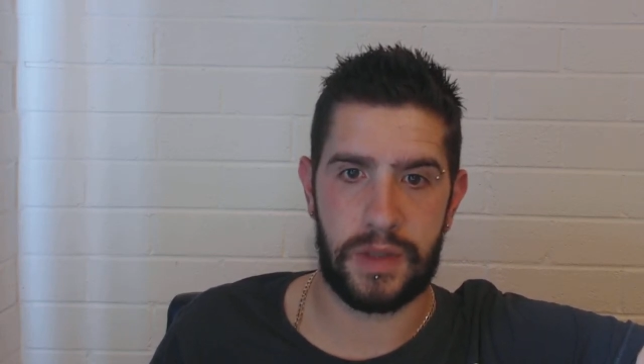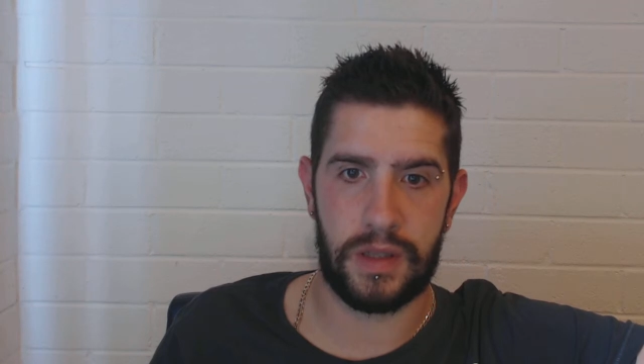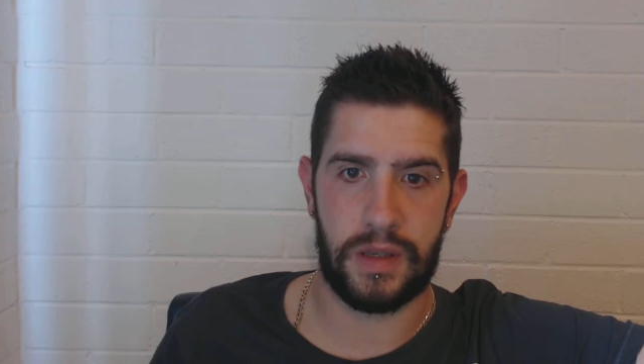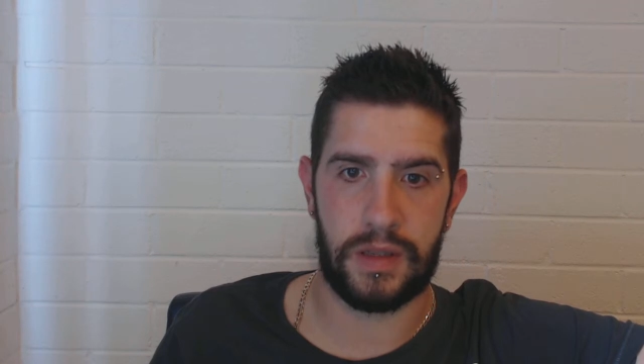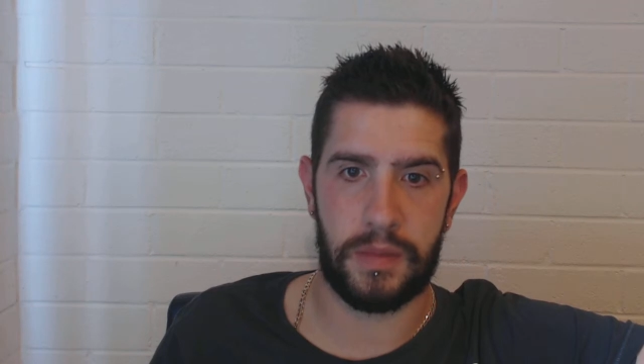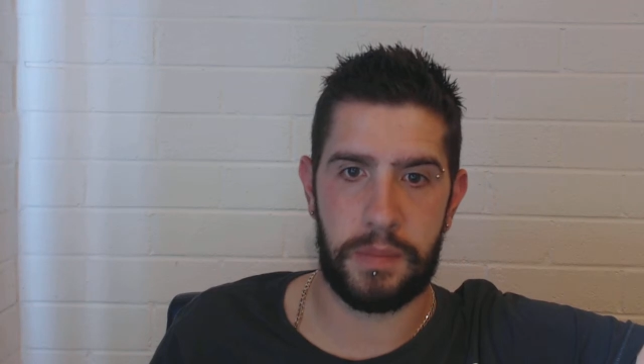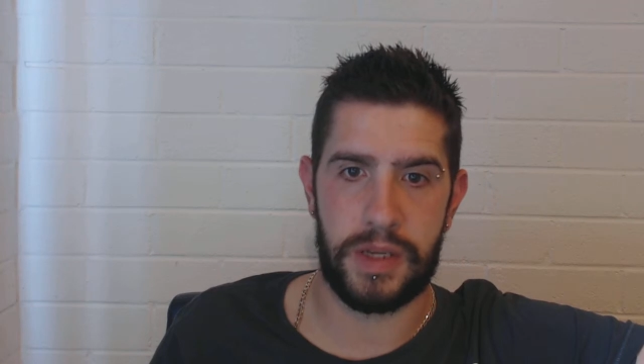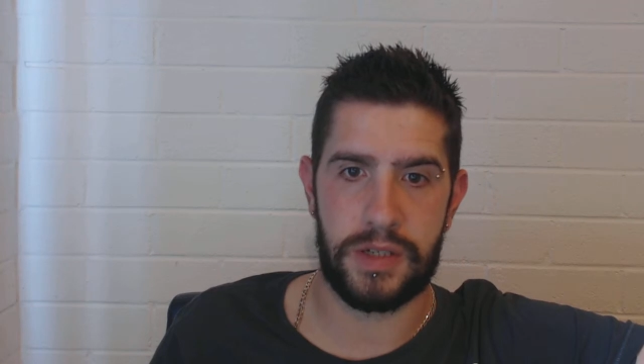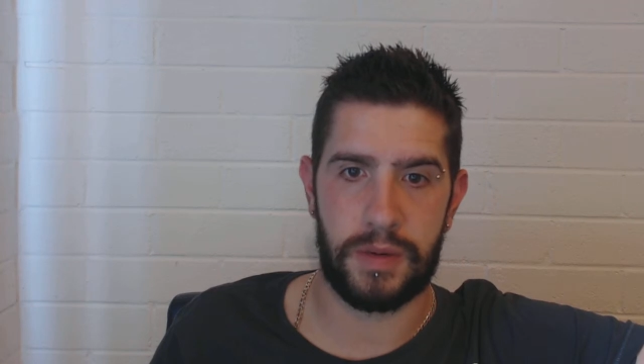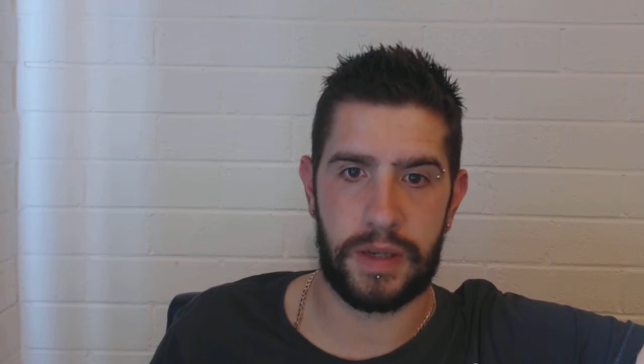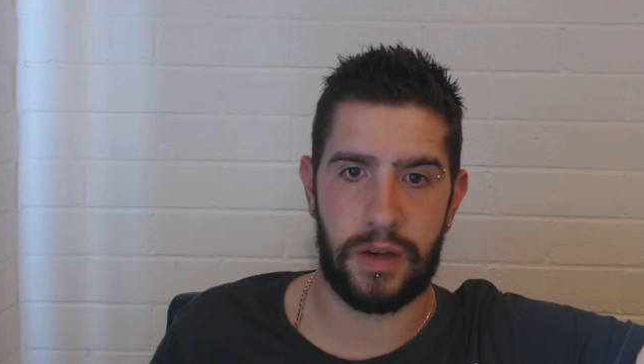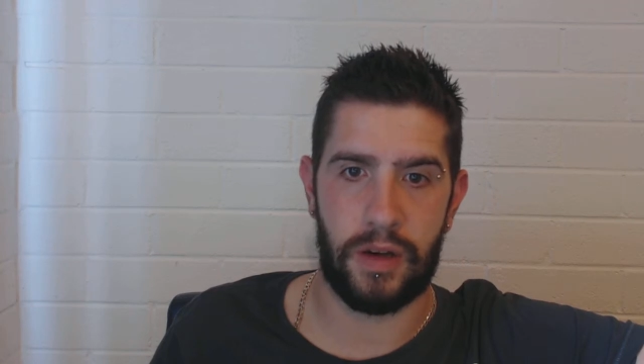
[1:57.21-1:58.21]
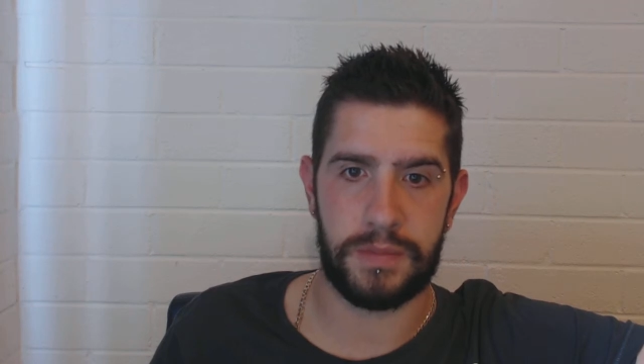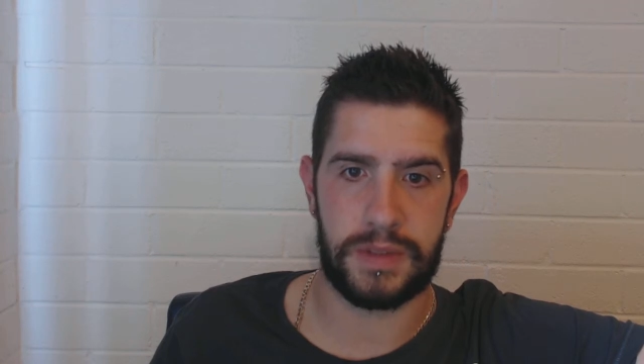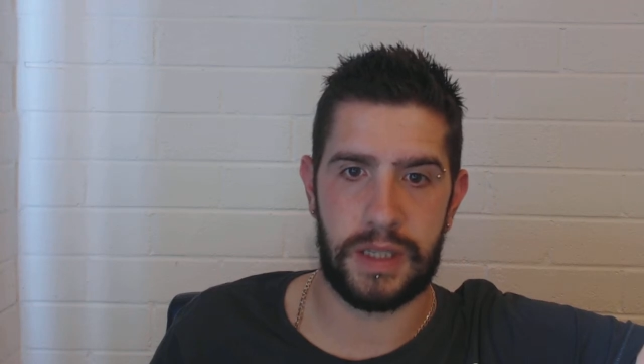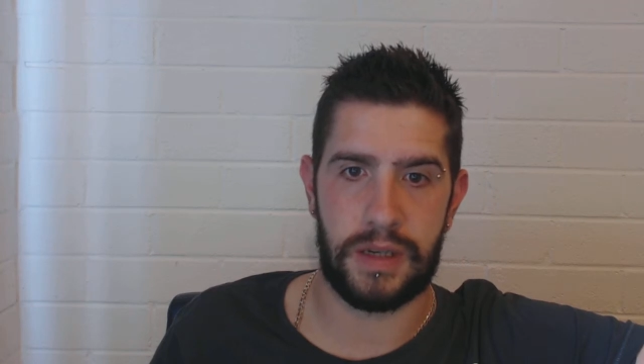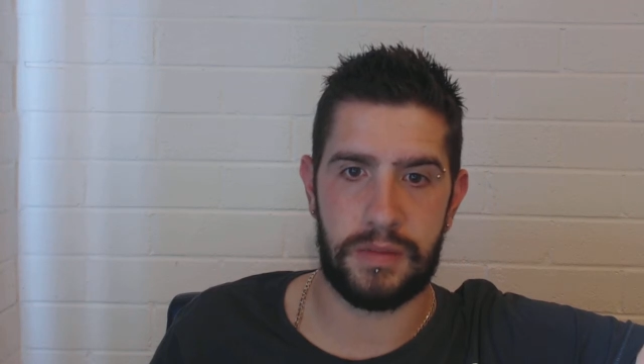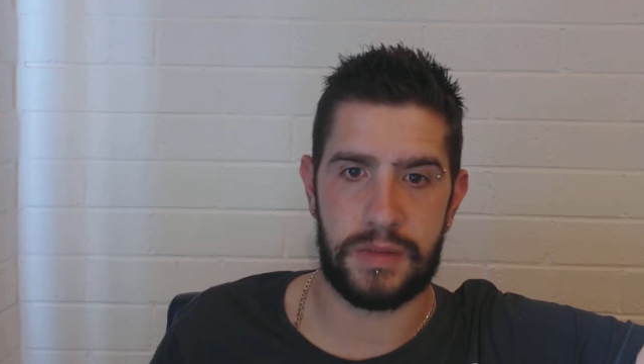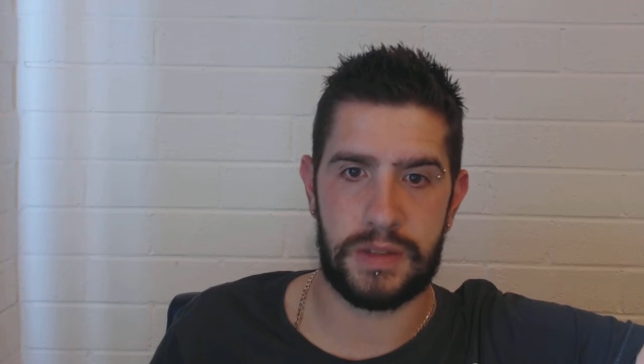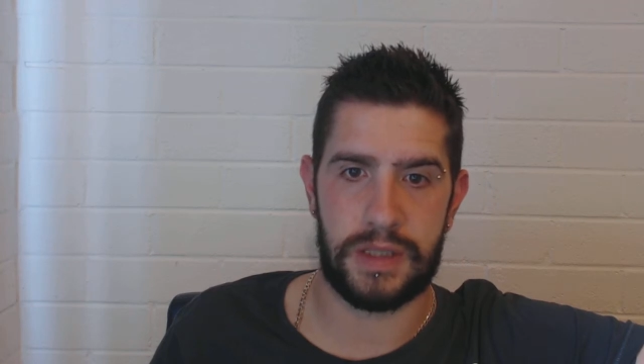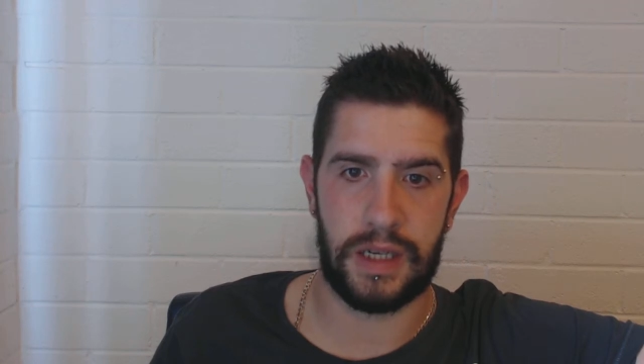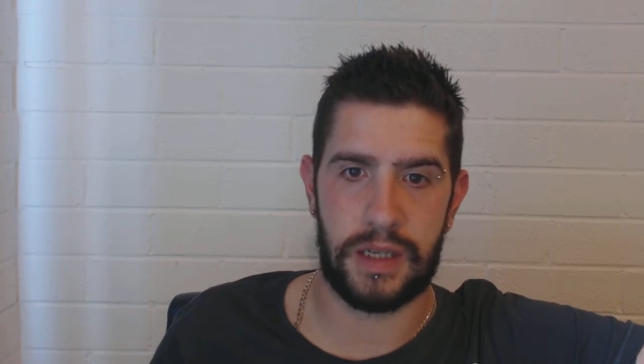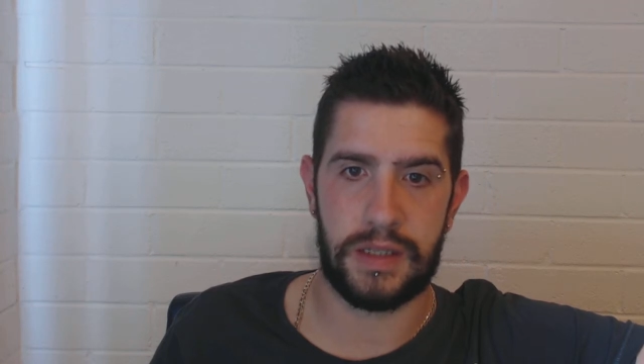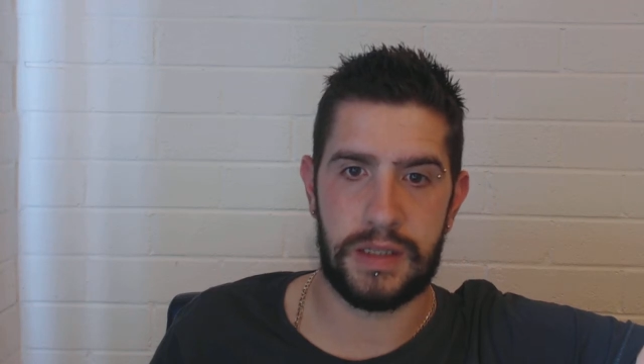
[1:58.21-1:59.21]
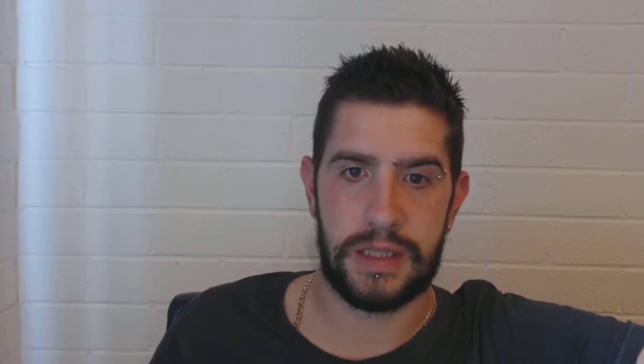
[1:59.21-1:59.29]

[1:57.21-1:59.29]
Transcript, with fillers: the the bittering hops that it uh,